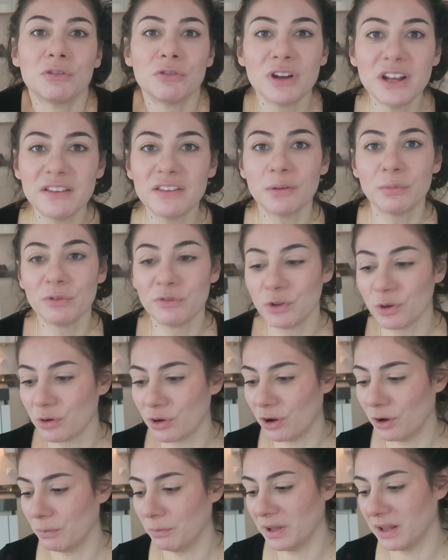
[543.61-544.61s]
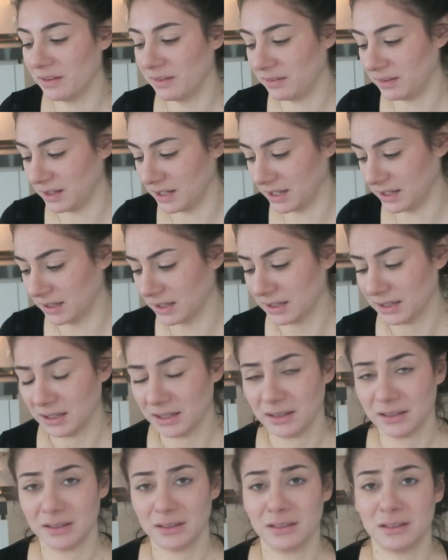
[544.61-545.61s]
read some of your comments, like
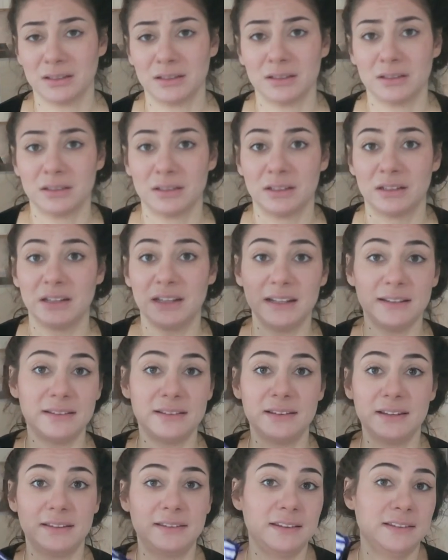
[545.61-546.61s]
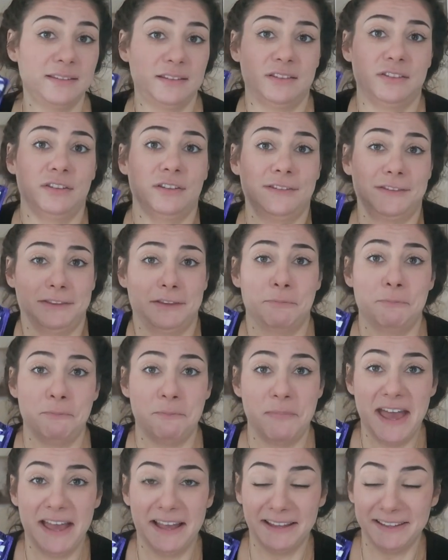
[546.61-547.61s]
th this is just the
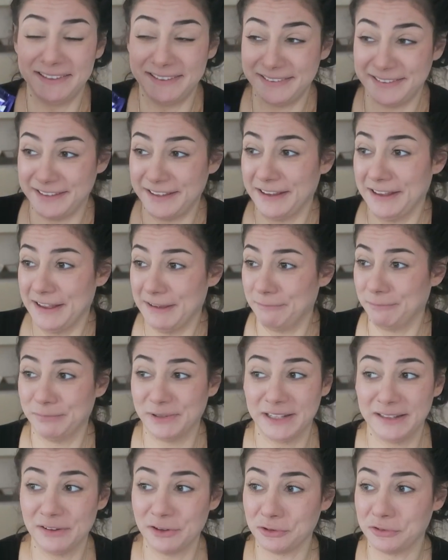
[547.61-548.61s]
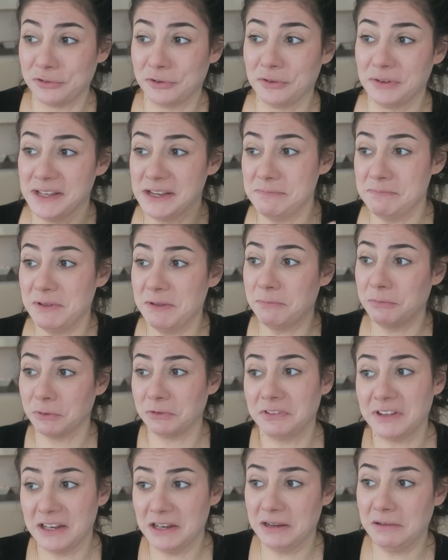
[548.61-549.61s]
best. But also like
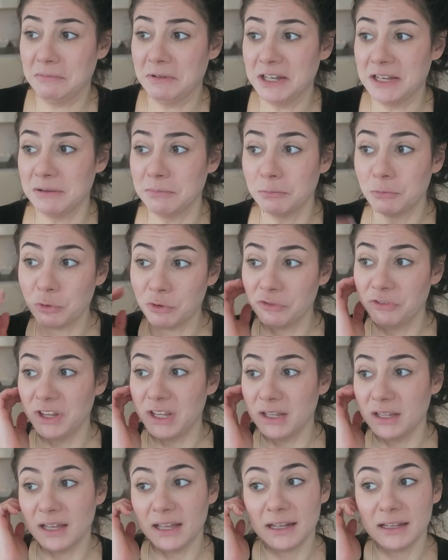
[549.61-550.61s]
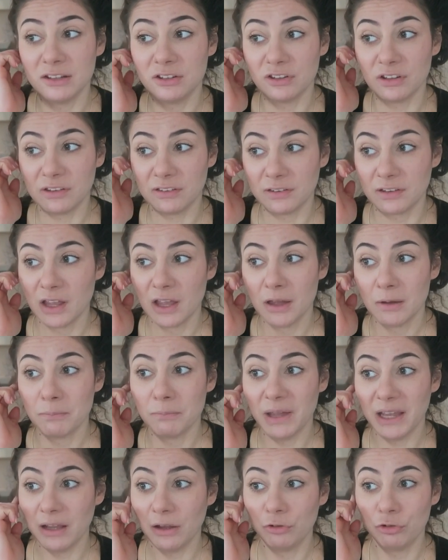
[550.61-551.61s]
people sending me the movie and just
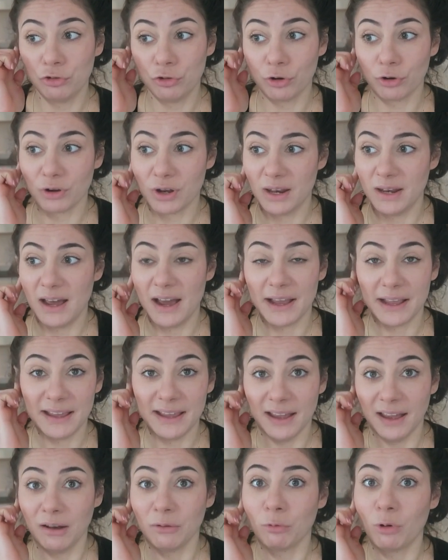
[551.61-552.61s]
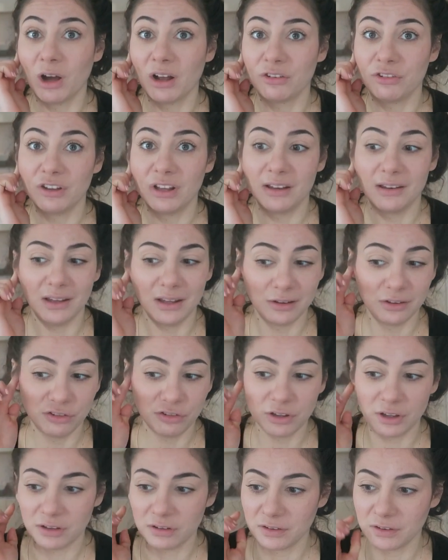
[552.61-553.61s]
making sure that I can watch it. It's
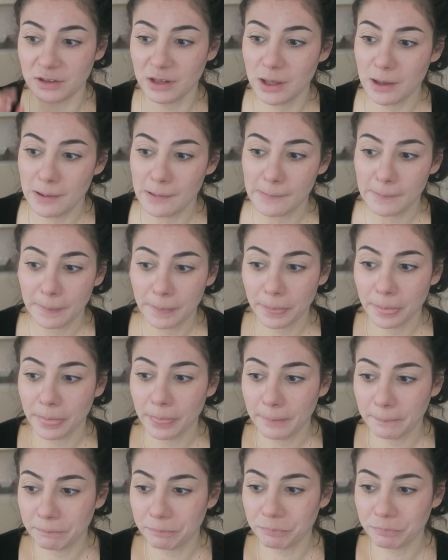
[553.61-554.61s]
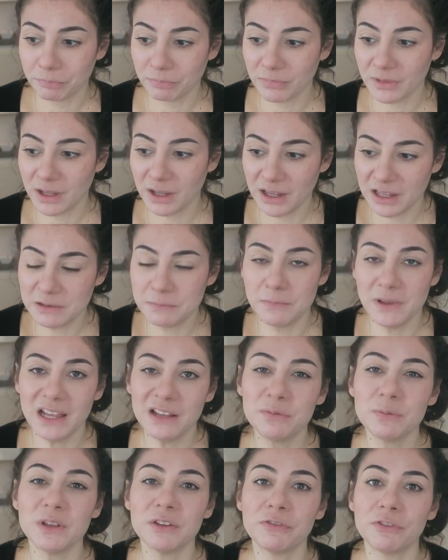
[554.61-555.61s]
just, it
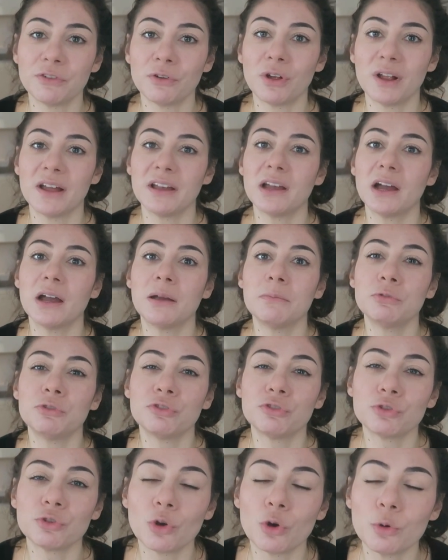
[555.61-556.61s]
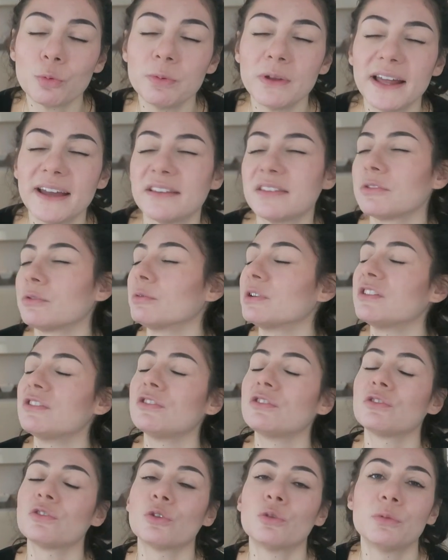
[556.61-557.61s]
makes me feel like I'm so blessed with
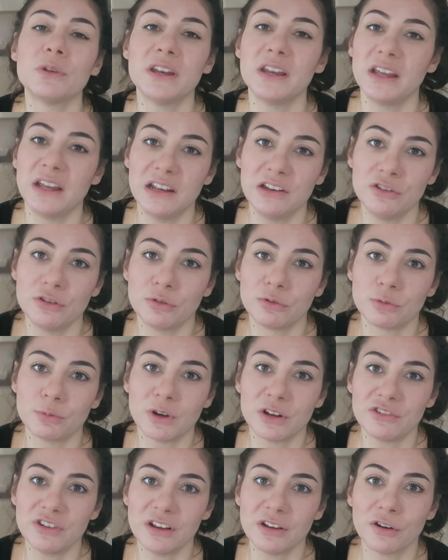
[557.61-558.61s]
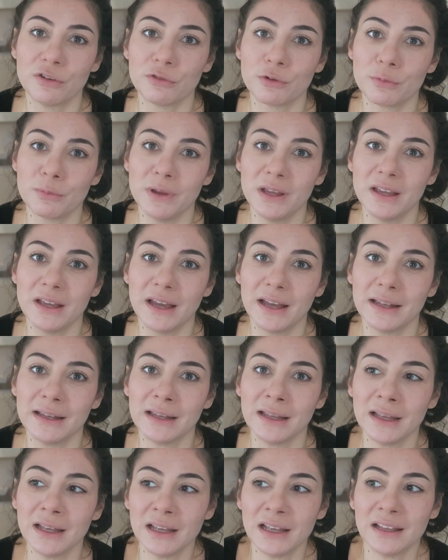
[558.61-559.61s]
so many angels watching over me
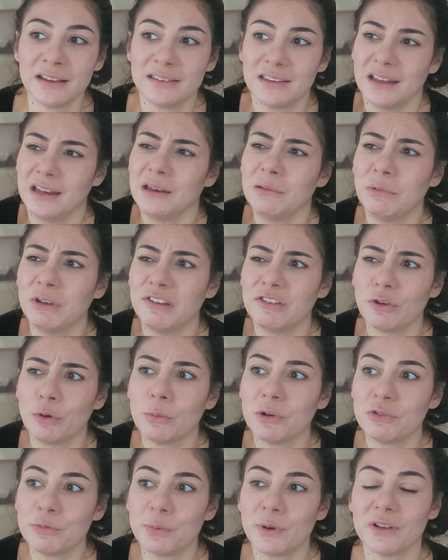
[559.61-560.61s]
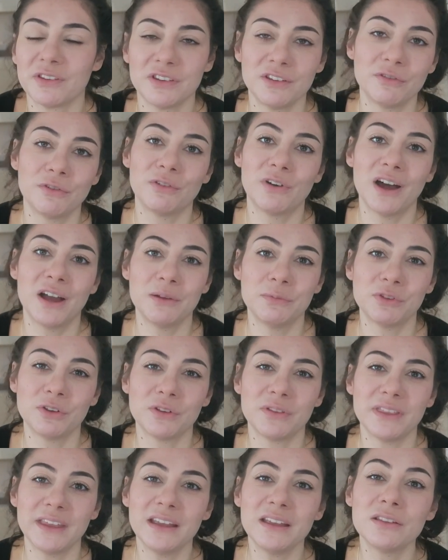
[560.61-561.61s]
and sending me so much positive vibes.
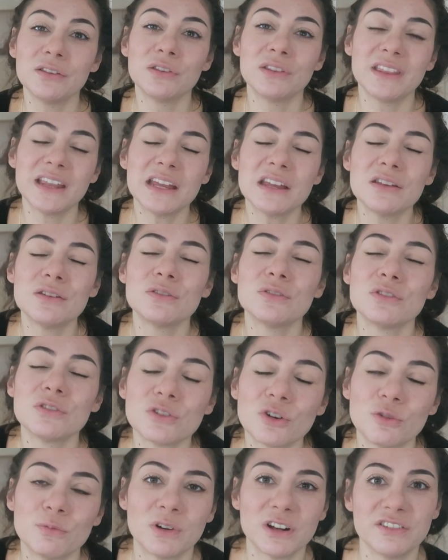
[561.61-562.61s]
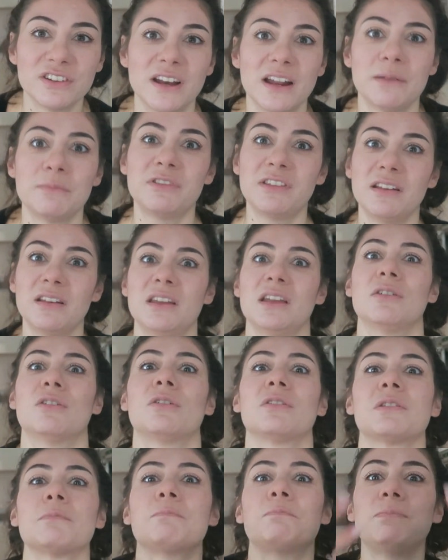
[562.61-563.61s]
So thank you, thank you so much. And I'm sending
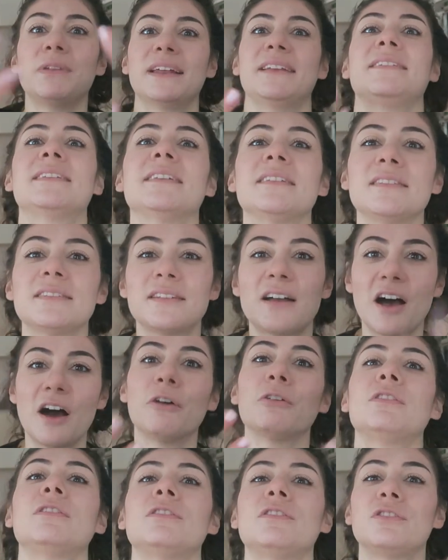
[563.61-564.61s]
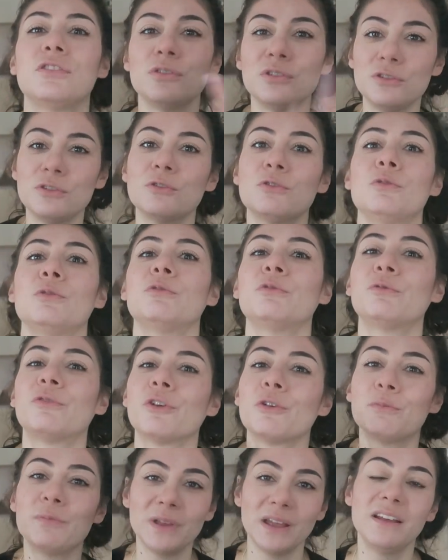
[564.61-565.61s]
all the blessings out to you
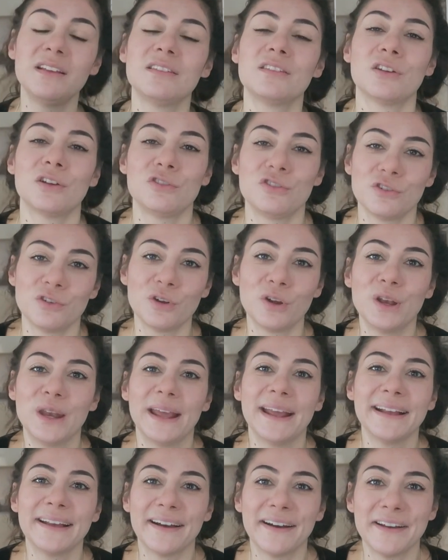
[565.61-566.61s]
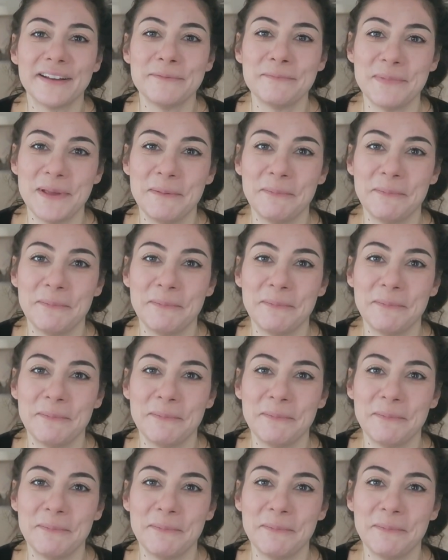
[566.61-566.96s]
for being such good and kind